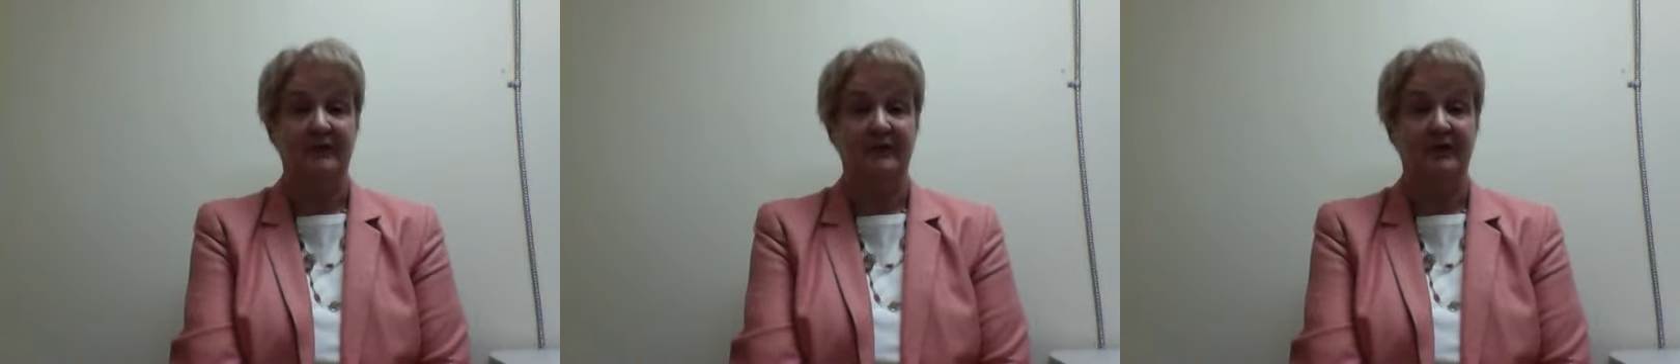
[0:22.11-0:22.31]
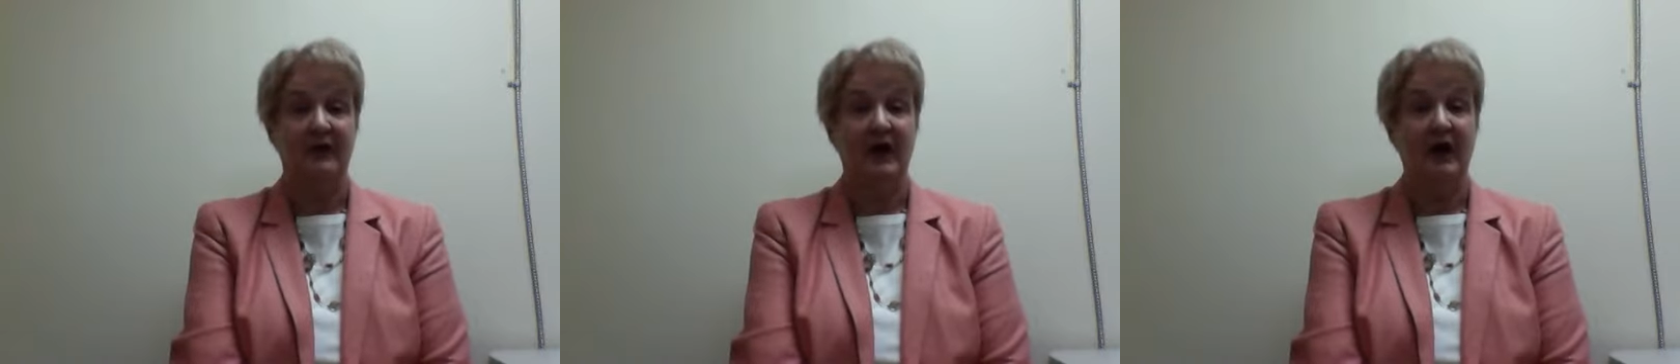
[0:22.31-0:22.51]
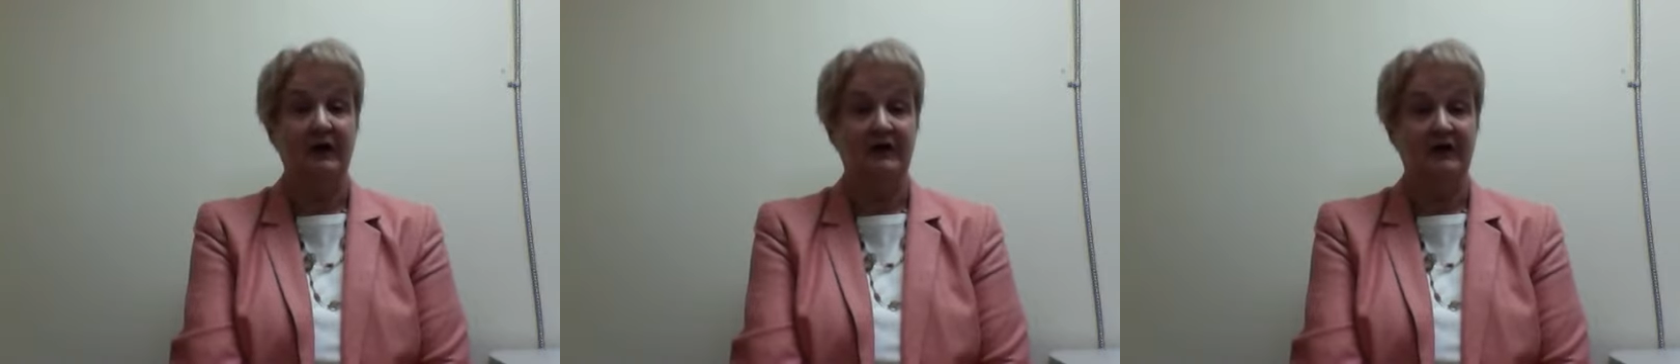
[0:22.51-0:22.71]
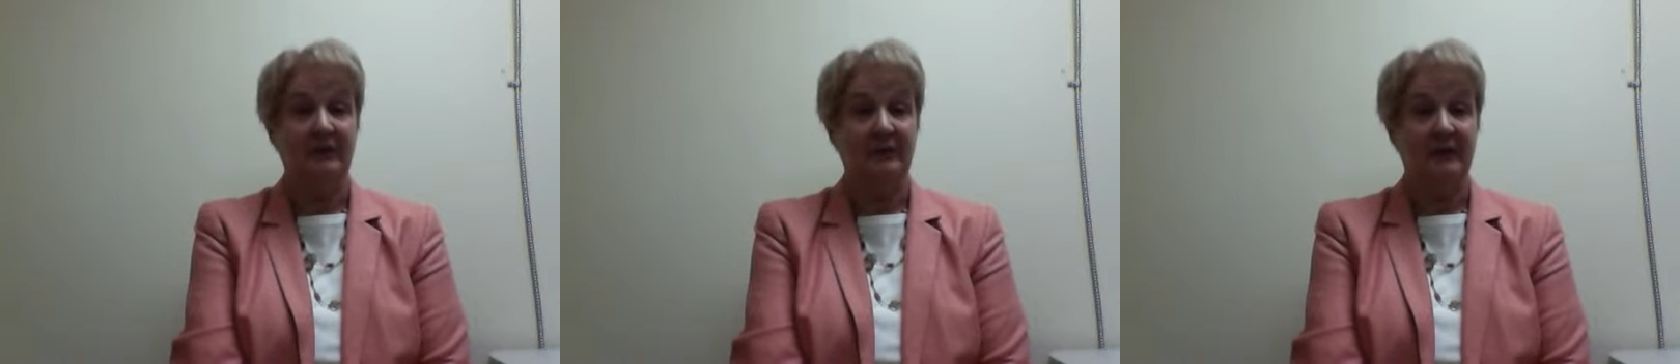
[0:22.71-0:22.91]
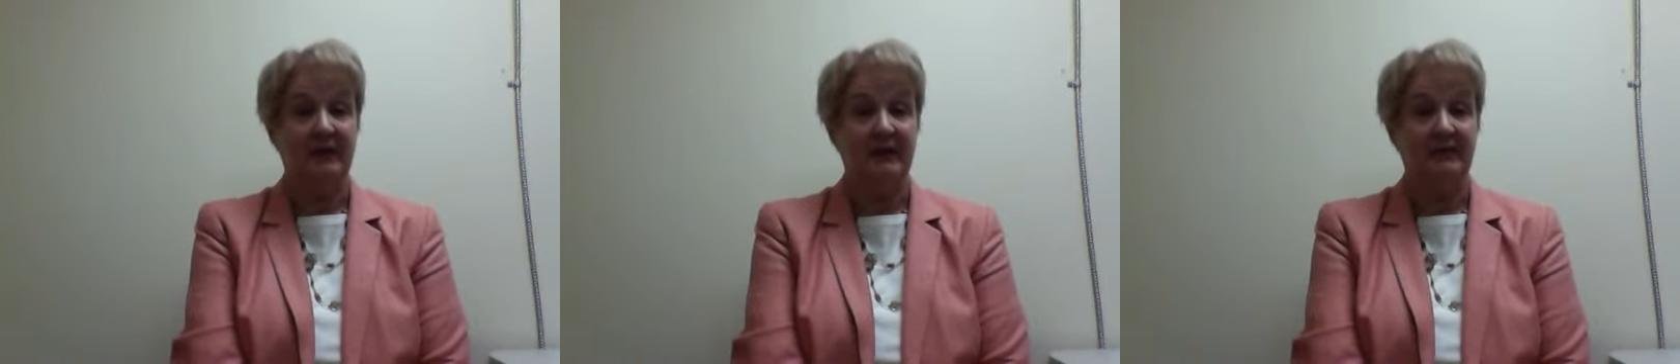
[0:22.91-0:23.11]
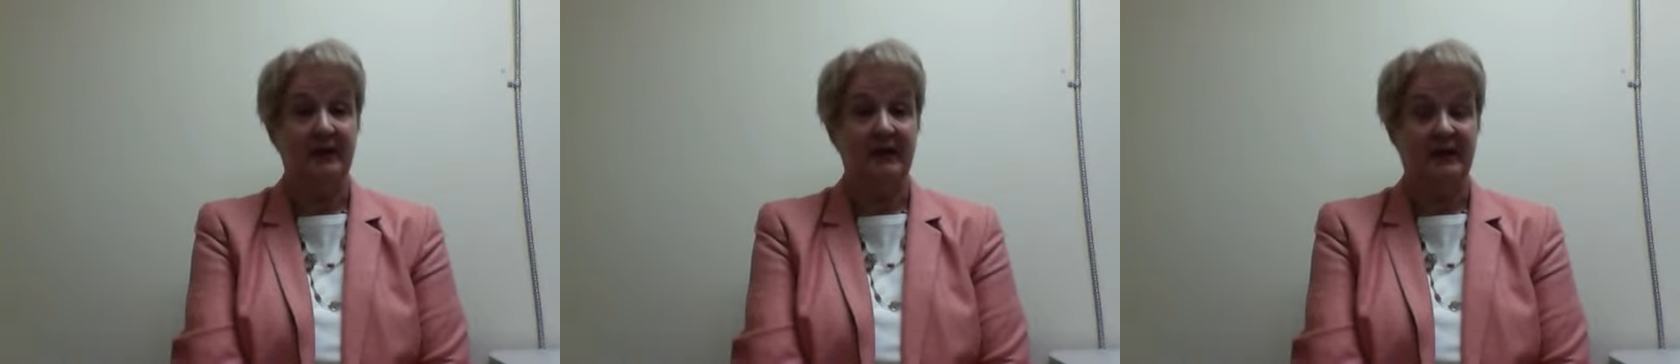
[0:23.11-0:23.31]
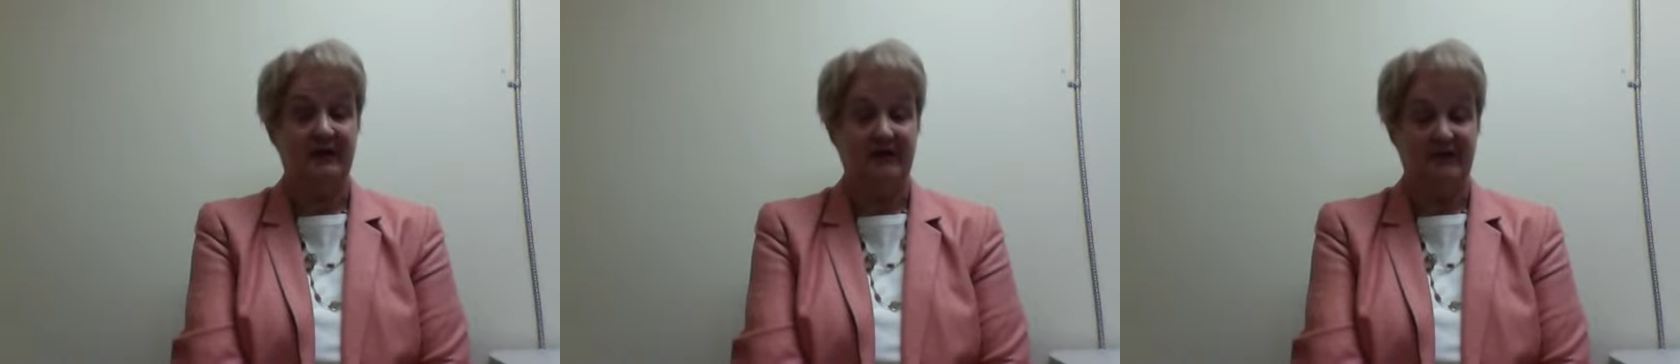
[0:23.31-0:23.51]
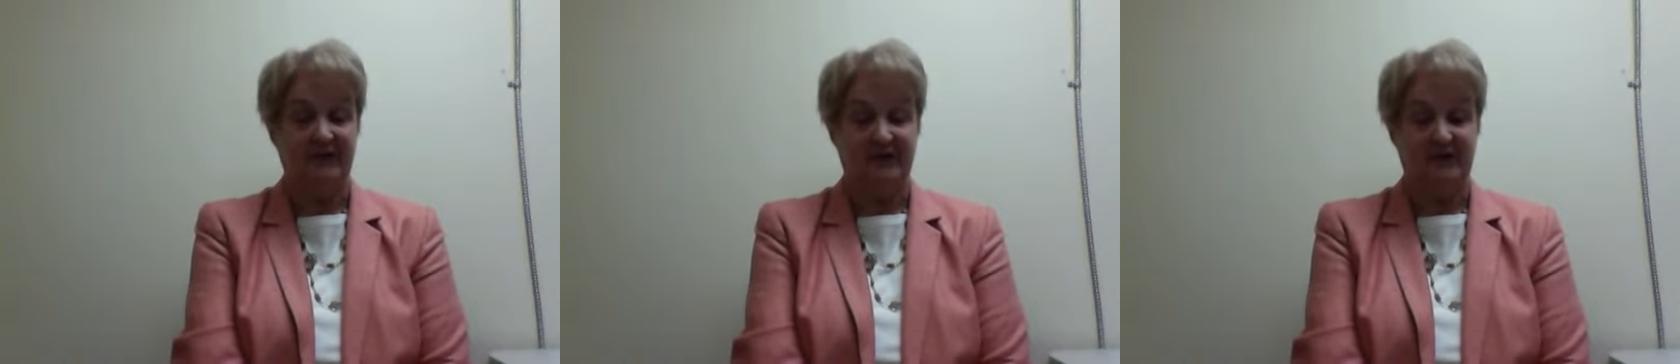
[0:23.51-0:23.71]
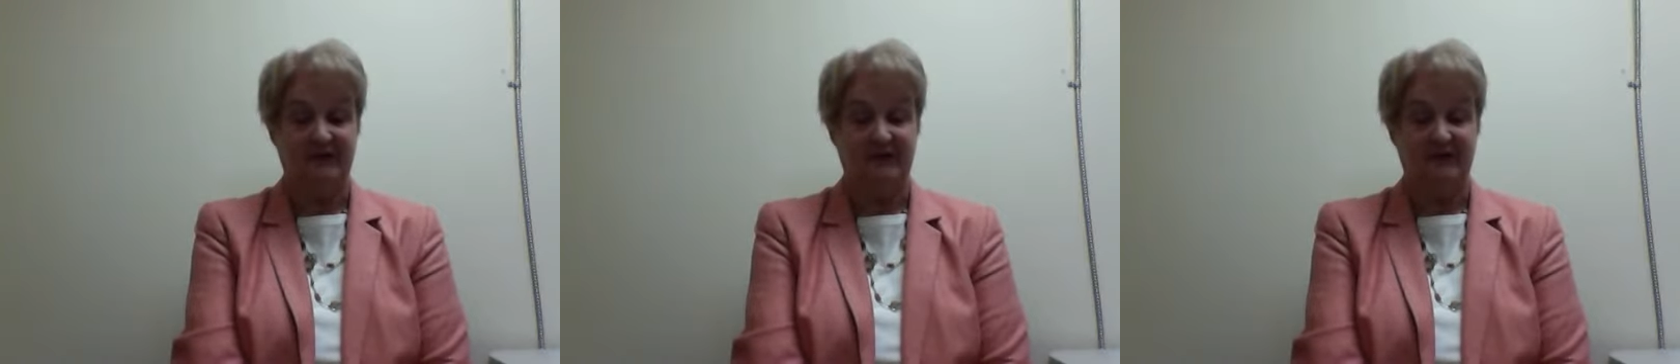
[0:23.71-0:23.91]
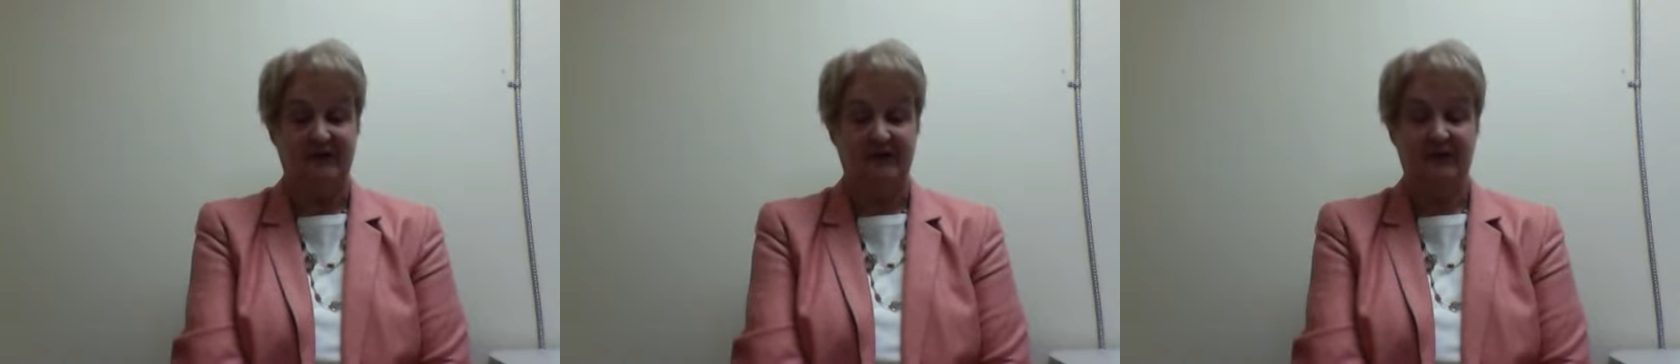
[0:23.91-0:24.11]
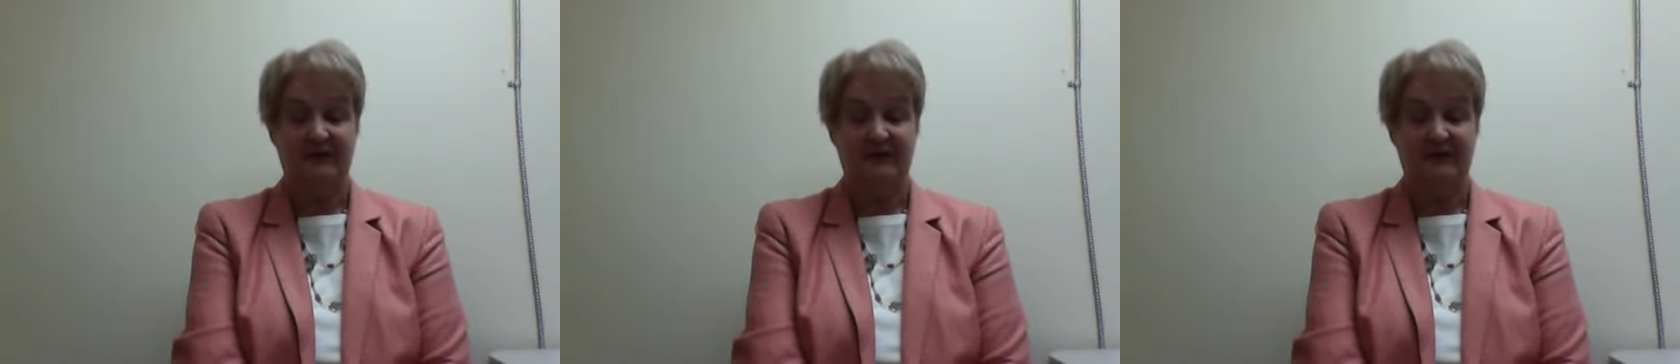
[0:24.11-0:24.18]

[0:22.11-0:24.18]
not to play politics.